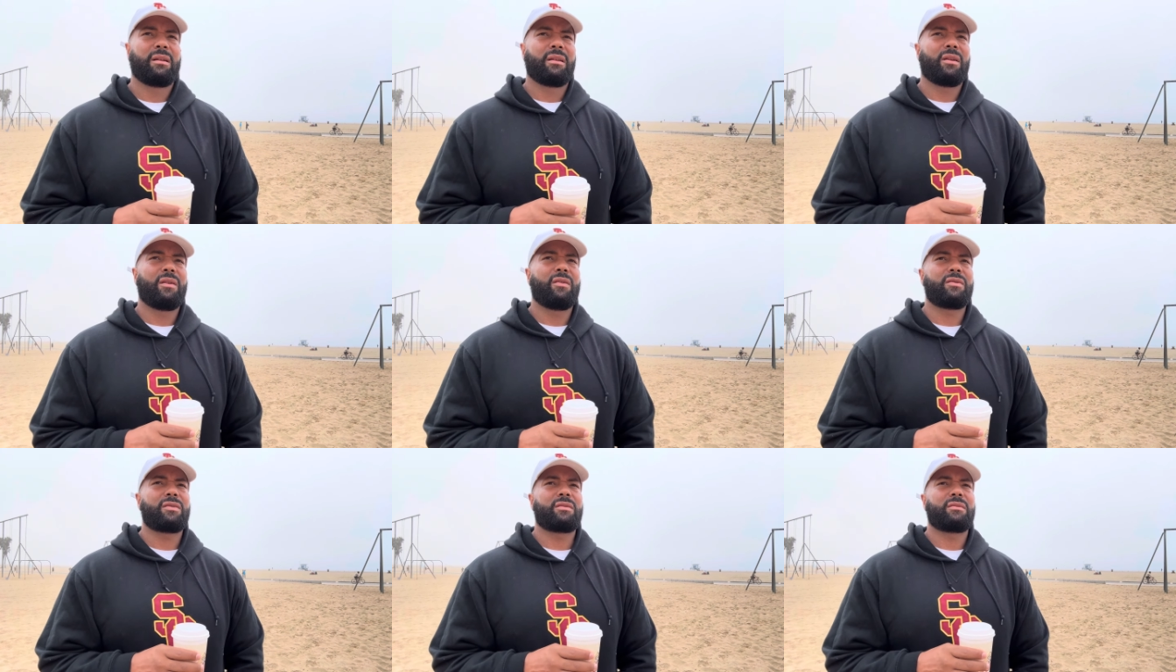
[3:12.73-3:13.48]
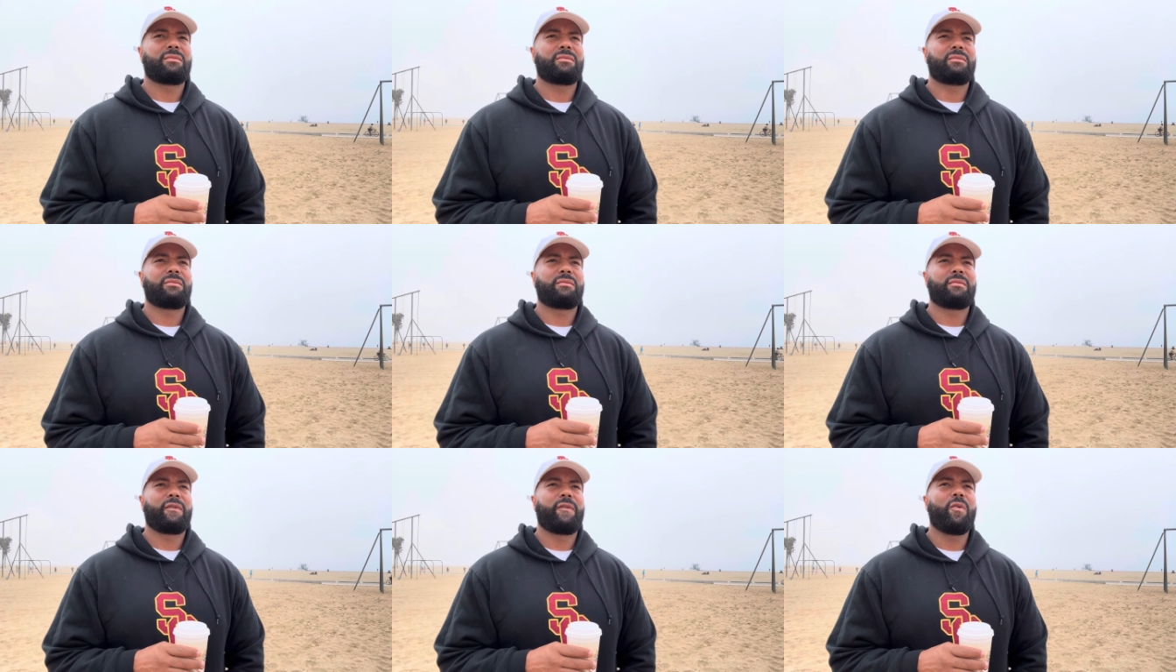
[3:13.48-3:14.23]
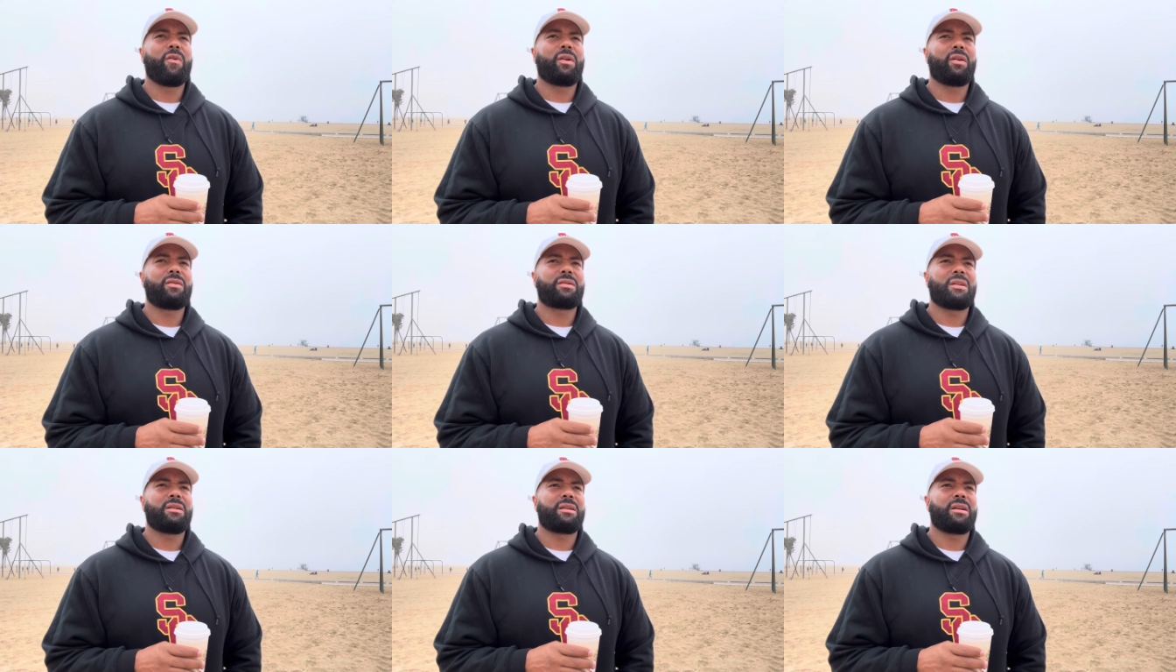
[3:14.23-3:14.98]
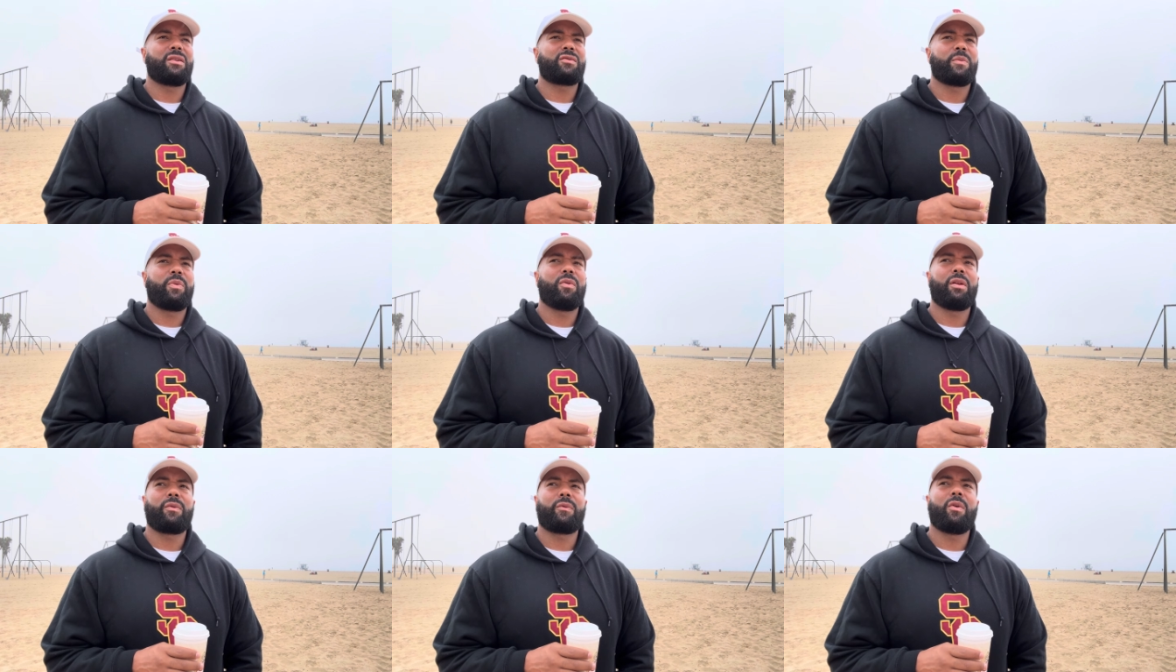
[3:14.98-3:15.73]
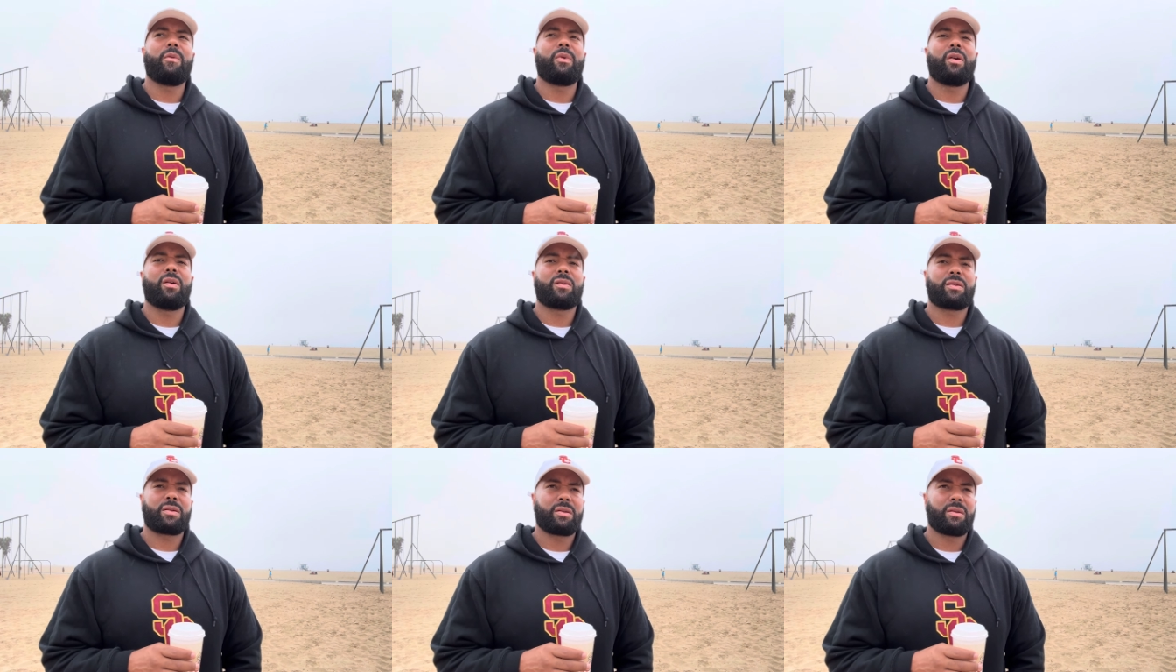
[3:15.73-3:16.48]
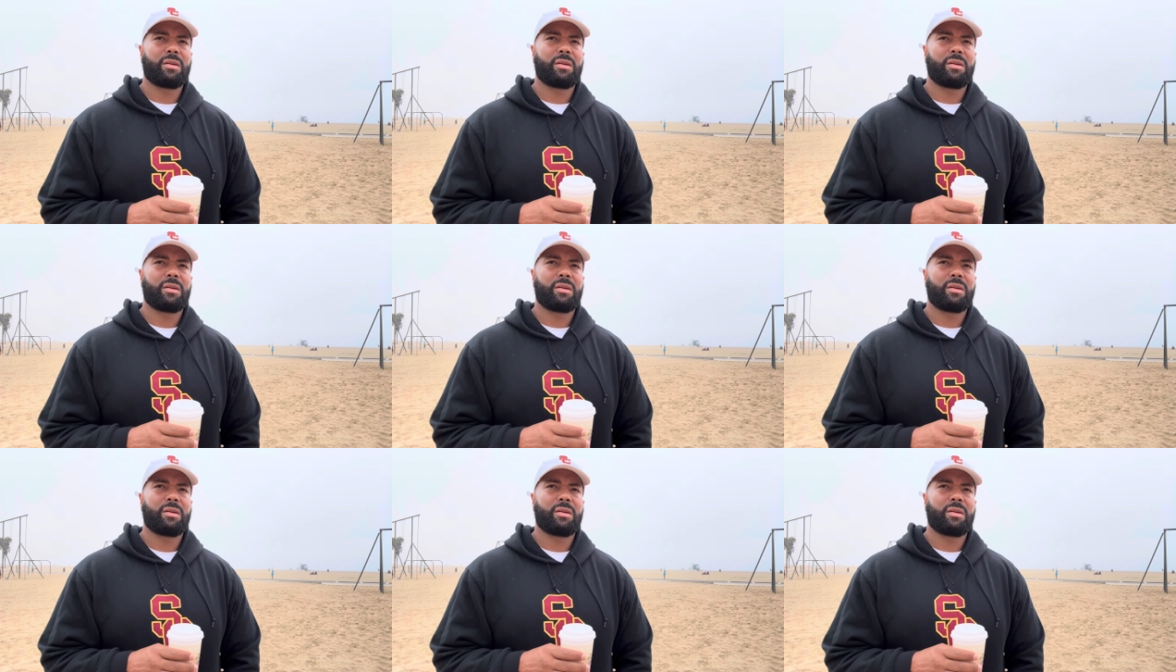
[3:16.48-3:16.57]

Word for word: Those four of those touchdowns were poorly thrown balls.